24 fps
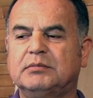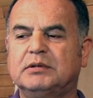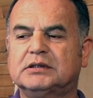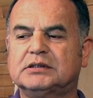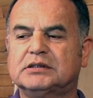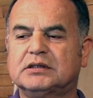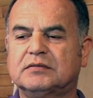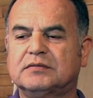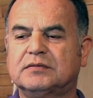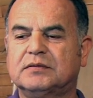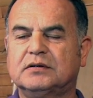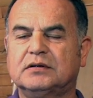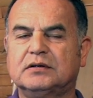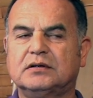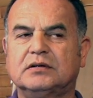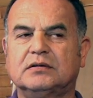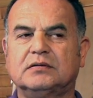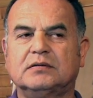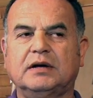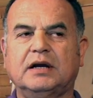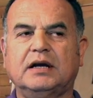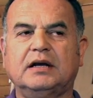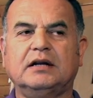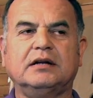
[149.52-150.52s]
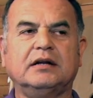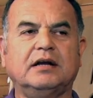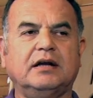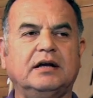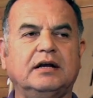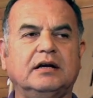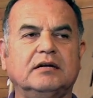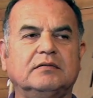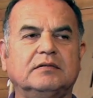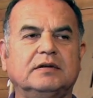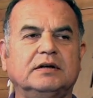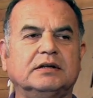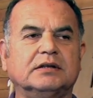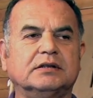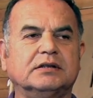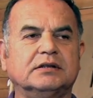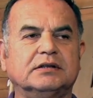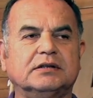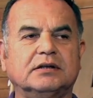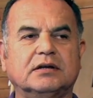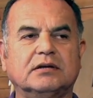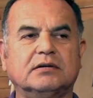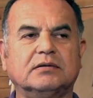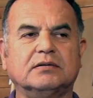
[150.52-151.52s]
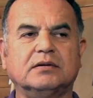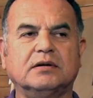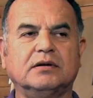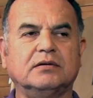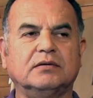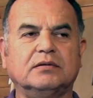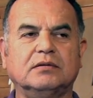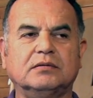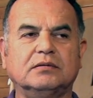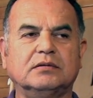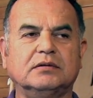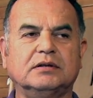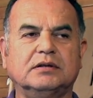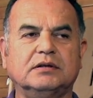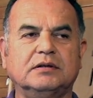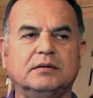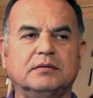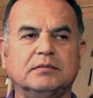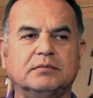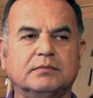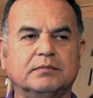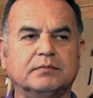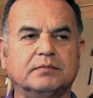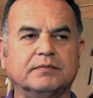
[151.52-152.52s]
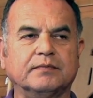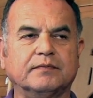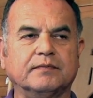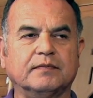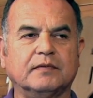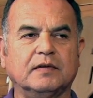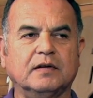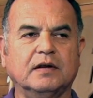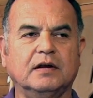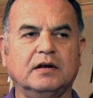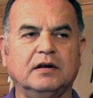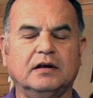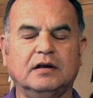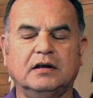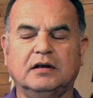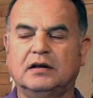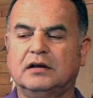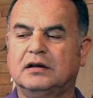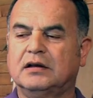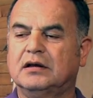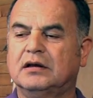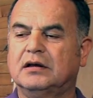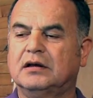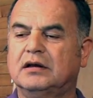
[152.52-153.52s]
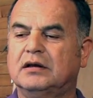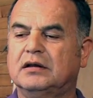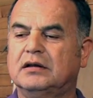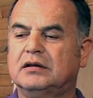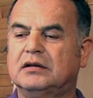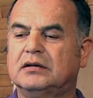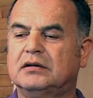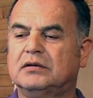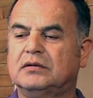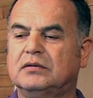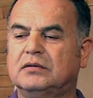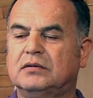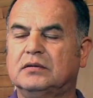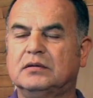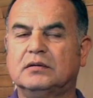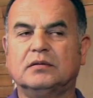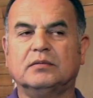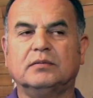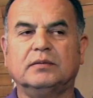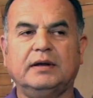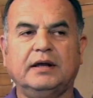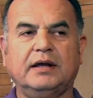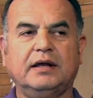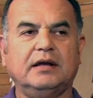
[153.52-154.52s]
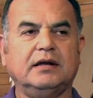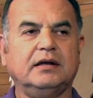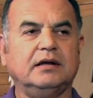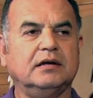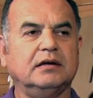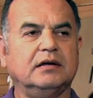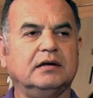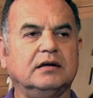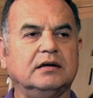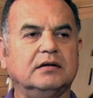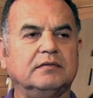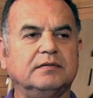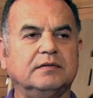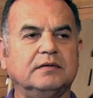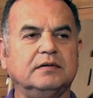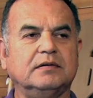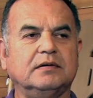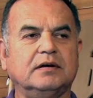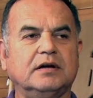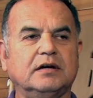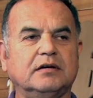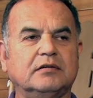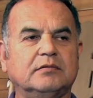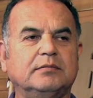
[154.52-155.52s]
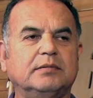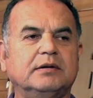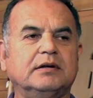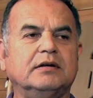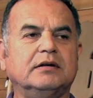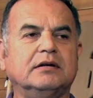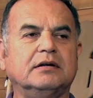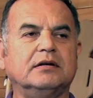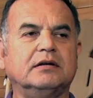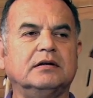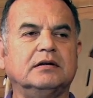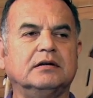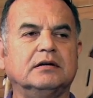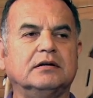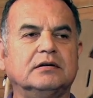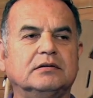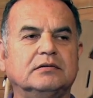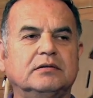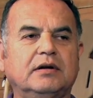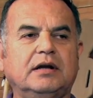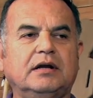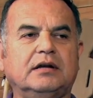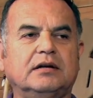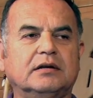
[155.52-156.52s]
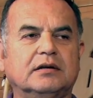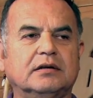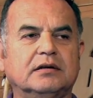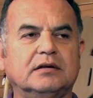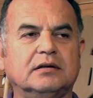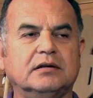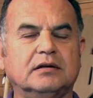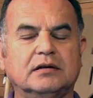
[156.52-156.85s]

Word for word: must have earned a right to have these because you can only own them uh, the old way if you have been trained.